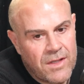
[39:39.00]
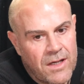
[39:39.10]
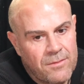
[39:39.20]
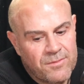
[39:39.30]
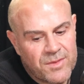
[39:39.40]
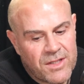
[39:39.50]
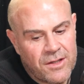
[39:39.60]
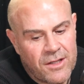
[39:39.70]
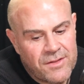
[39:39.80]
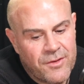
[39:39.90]
Yeah. So
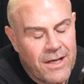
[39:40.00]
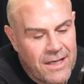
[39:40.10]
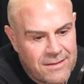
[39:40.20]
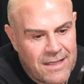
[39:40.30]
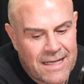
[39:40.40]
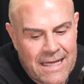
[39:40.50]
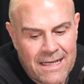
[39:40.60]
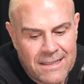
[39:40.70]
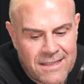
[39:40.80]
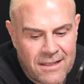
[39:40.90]
those of you, and again,
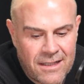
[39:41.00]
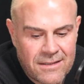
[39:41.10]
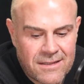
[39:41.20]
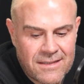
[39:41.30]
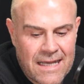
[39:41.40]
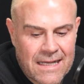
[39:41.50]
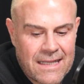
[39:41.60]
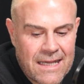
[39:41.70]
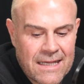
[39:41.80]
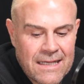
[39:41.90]
let's tell the listeners, how can
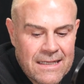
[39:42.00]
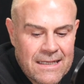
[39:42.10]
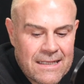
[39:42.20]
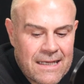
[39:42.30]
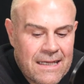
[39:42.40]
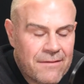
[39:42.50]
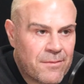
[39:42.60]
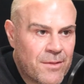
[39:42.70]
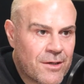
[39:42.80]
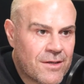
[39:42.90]
they hear
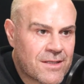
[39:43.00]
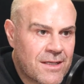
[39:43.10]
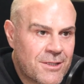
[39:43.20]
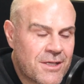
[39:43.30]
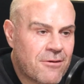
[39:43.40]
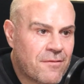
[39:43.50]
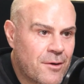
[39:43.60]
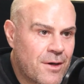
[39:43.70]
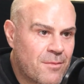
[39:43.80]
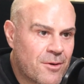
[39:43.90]
from you guys? Can you share a
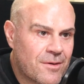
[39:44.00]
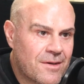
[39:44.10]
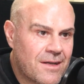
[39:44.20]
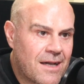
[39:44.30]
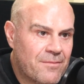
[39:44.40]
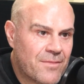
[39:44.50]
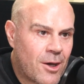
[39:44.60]
phone number and a hotline?